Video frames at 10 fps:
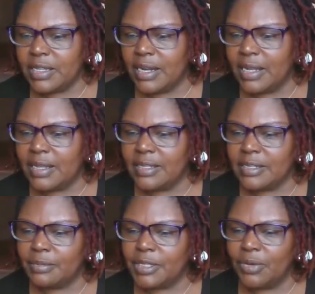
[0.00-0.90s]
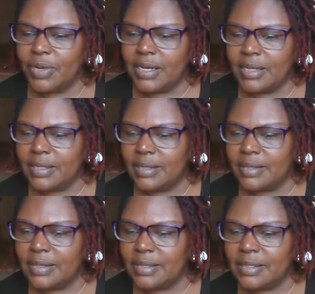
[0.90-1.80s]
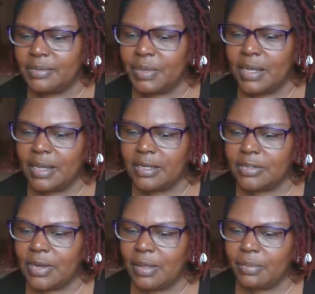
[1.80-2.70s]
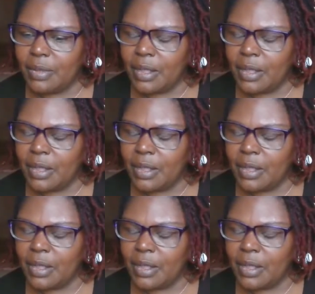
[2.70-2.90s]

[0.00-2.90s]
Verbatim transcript: Can I get some sewing lessons? Spaghetti strap.